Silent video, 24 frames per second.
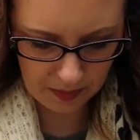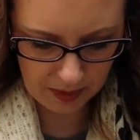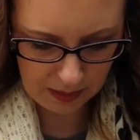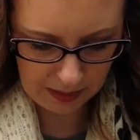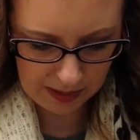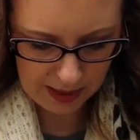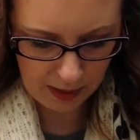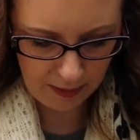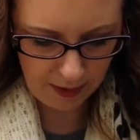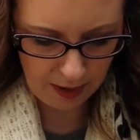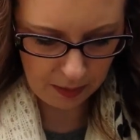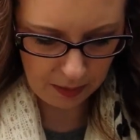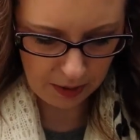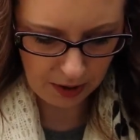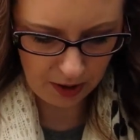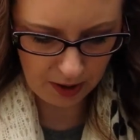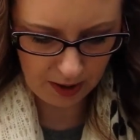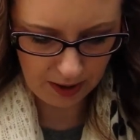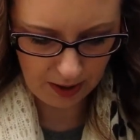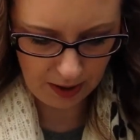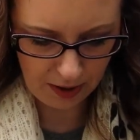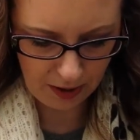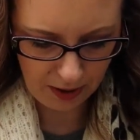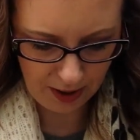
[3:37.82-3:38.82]
Let's see if I can put it
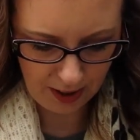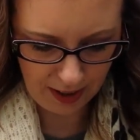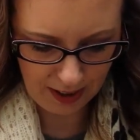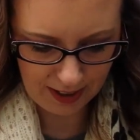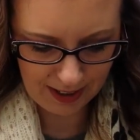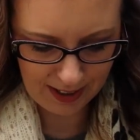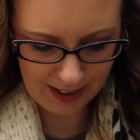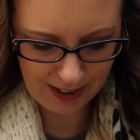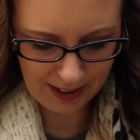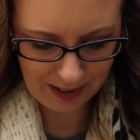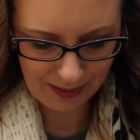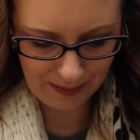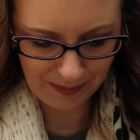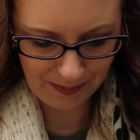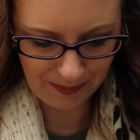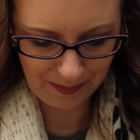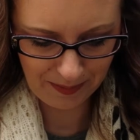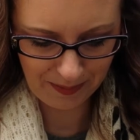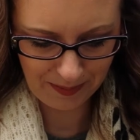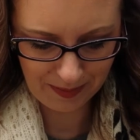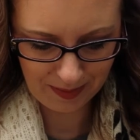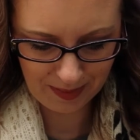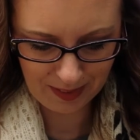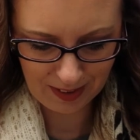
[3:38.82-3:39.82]
on the other hand.
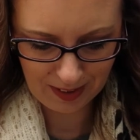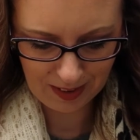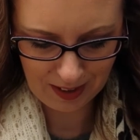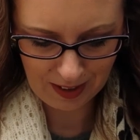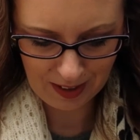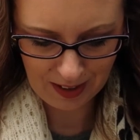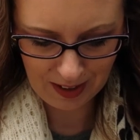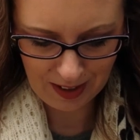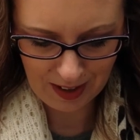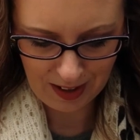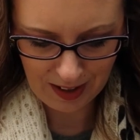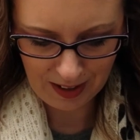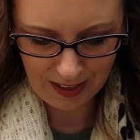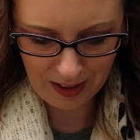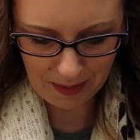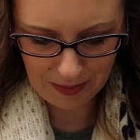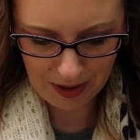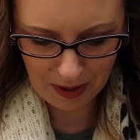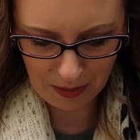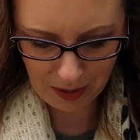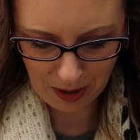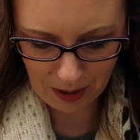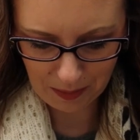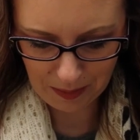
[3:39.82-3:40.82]
That
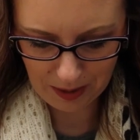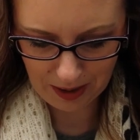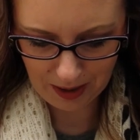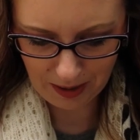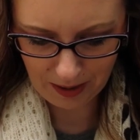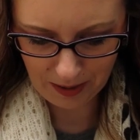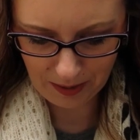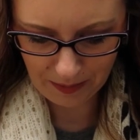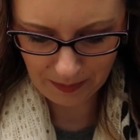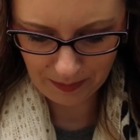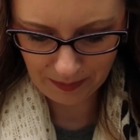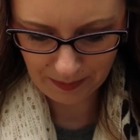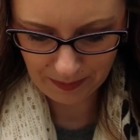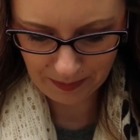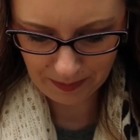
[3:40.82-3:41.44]
might work better.